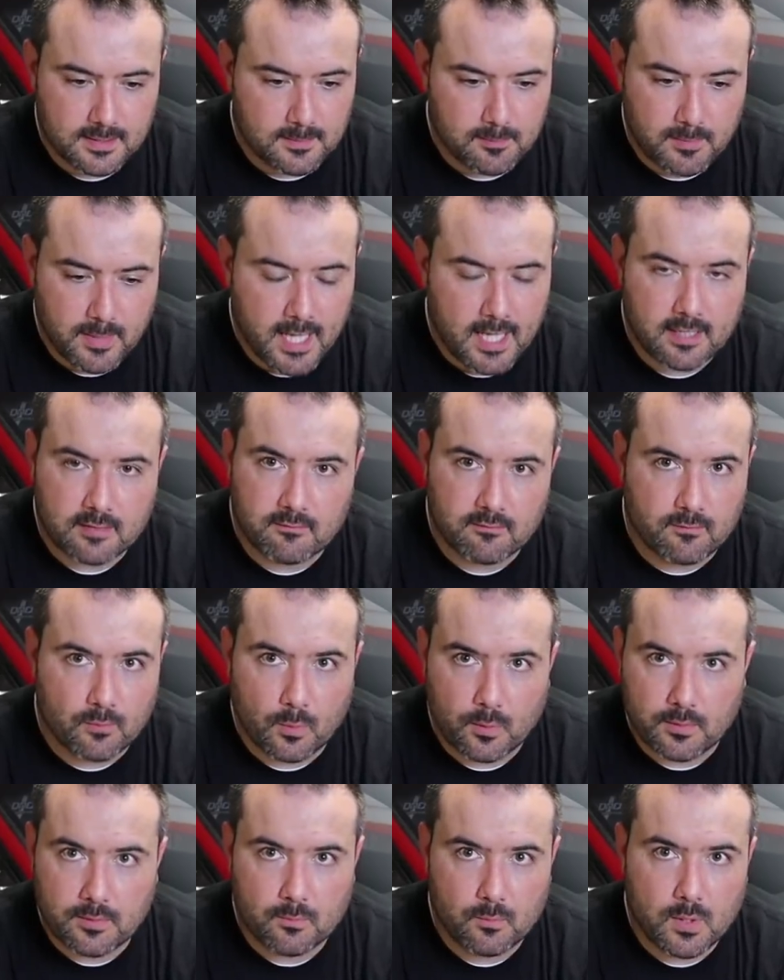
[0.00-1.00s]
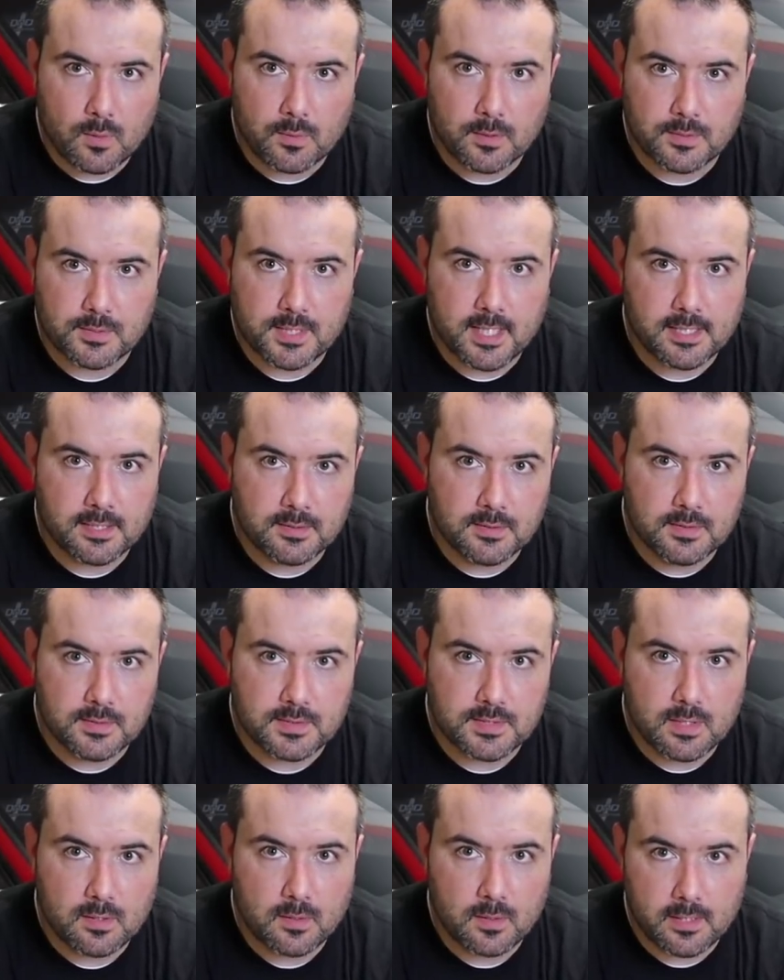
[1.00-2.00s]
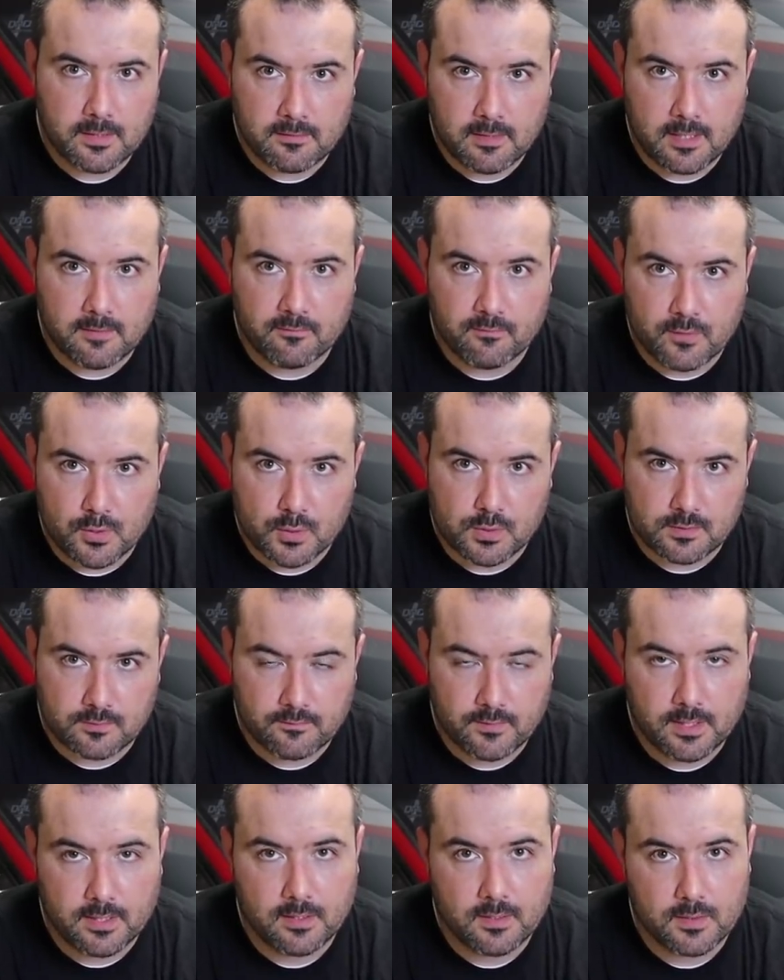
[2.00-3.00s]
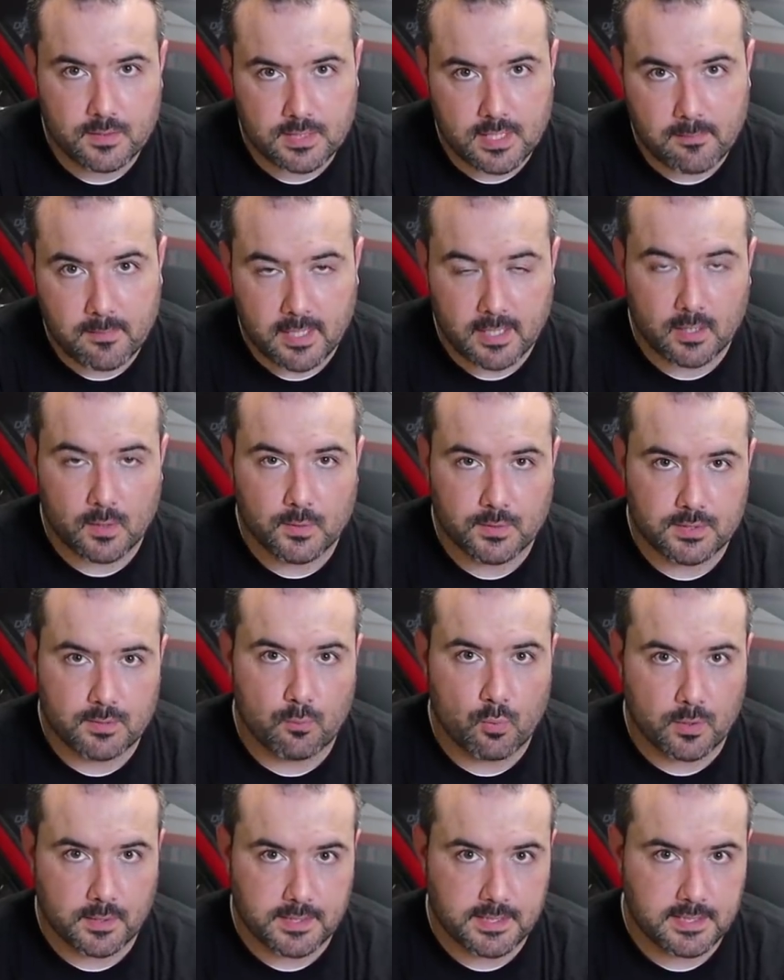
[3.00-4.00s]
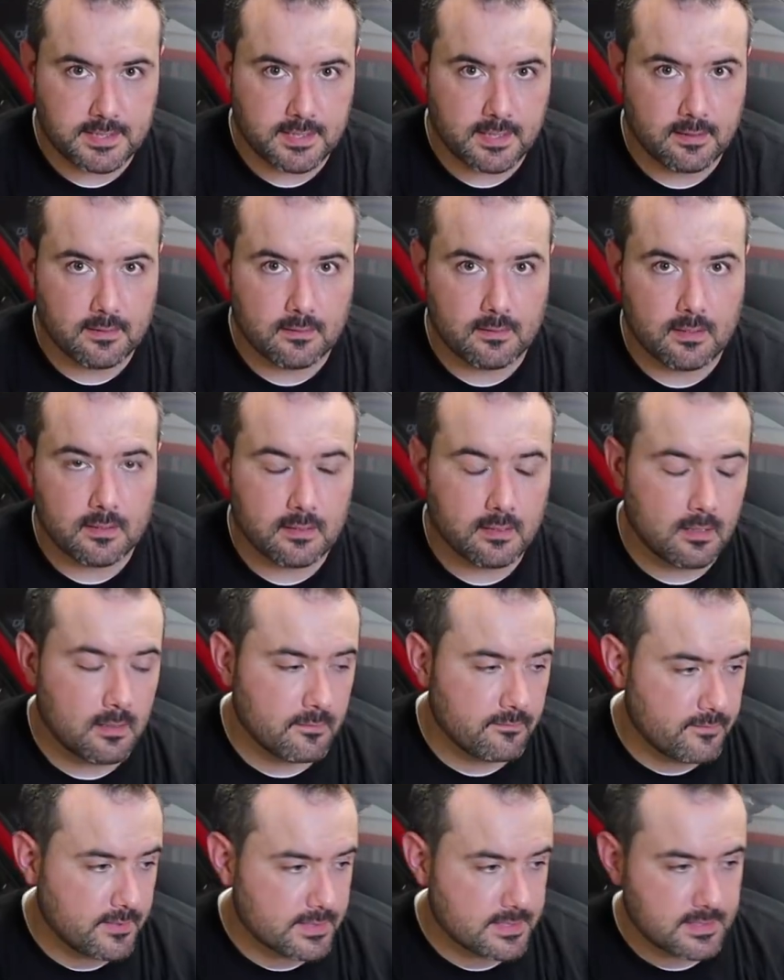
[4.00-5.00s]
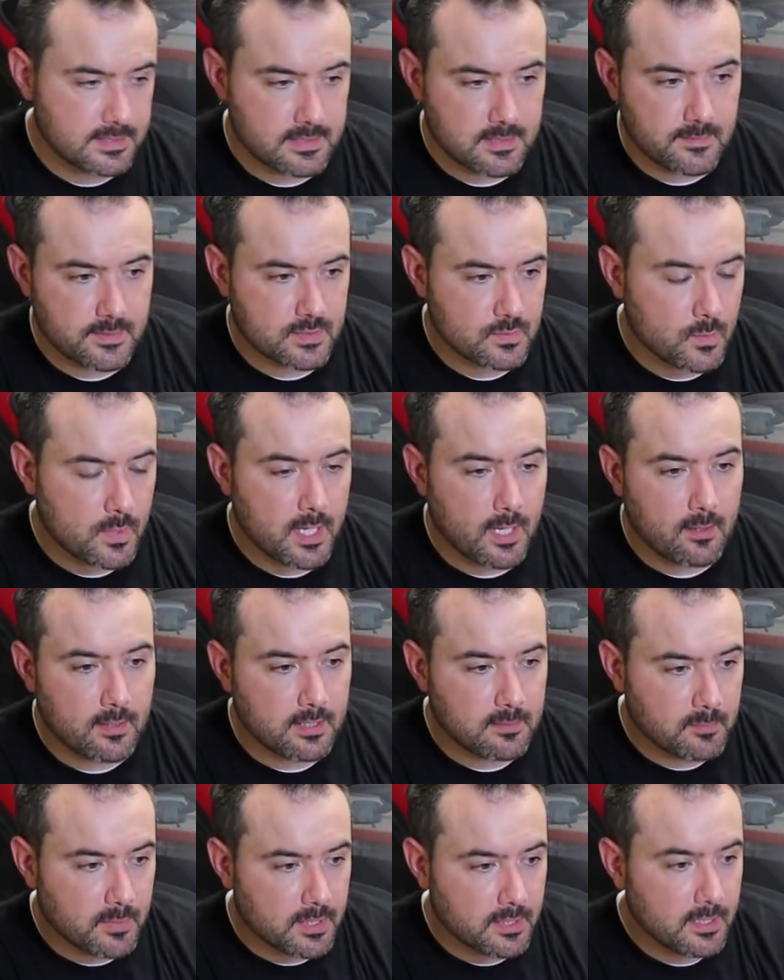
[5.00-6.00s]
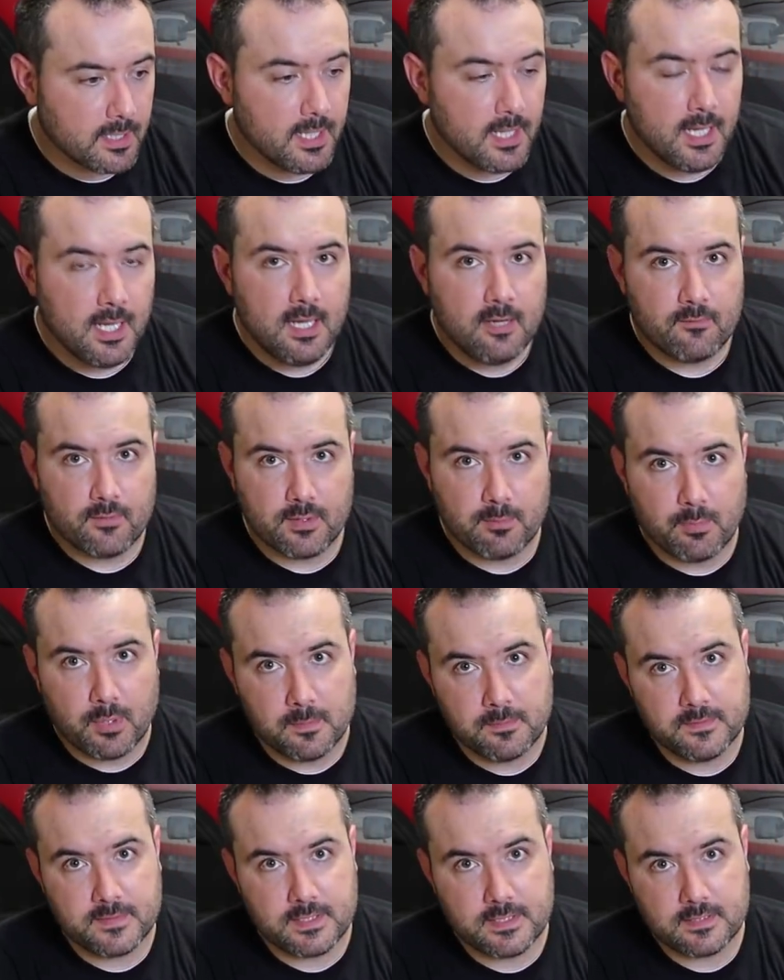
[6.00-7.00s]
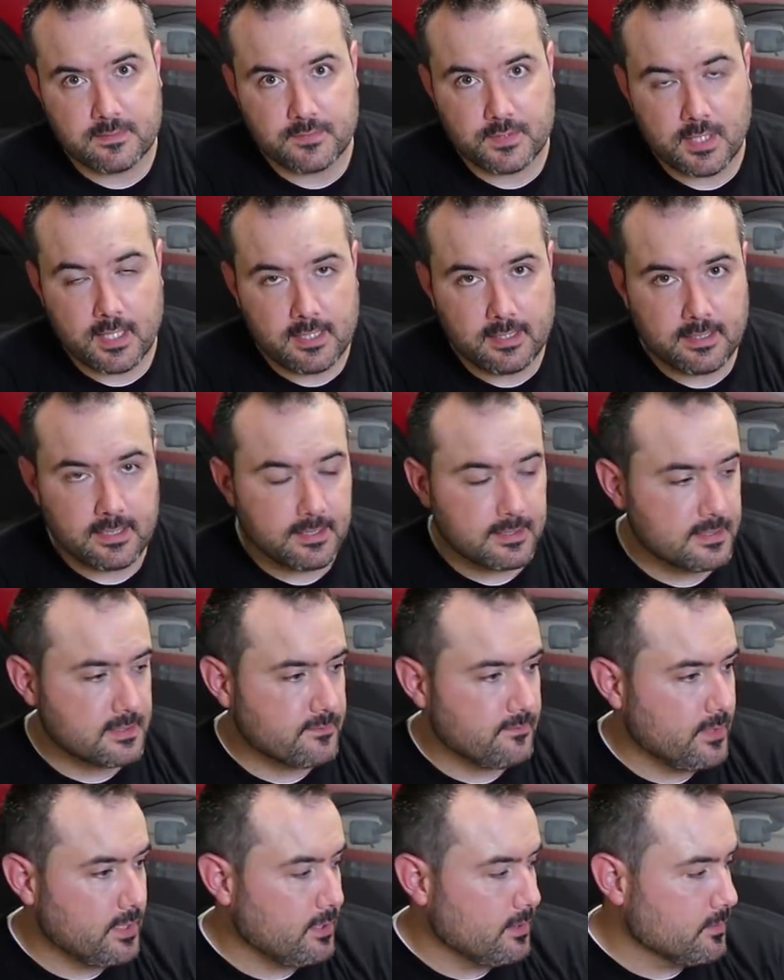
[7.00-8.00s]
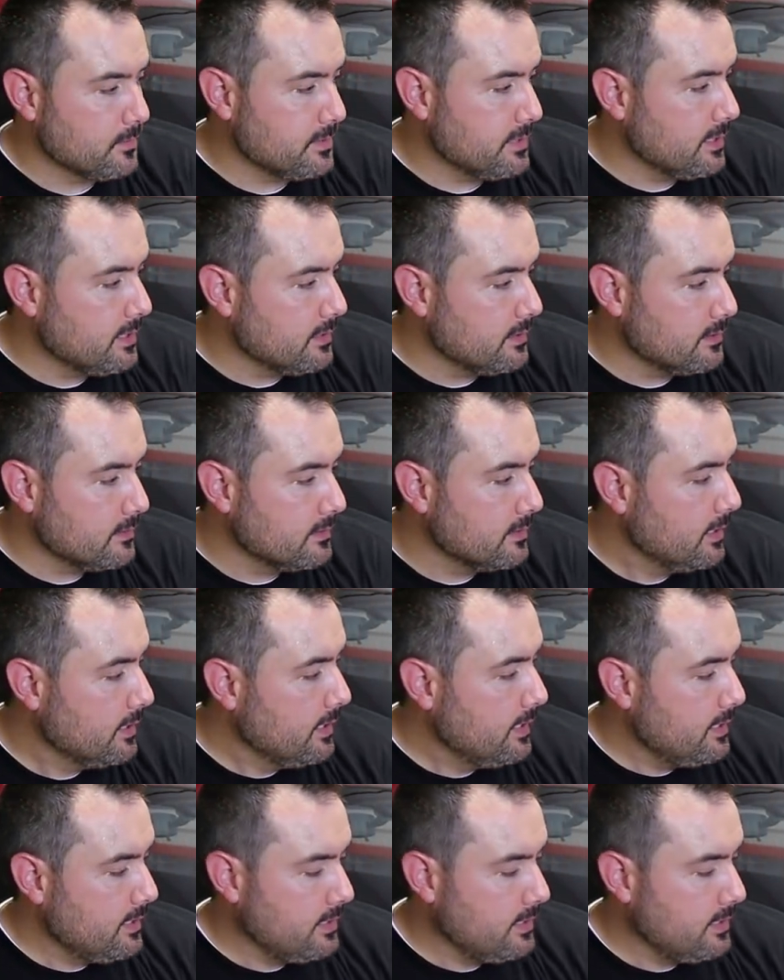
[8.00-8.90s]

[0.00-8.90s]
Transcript: back and forth in what we were trying to do. So in future videos, I may go into more detail on fixing some of this wiring, but for the purposes of trying to get this video done,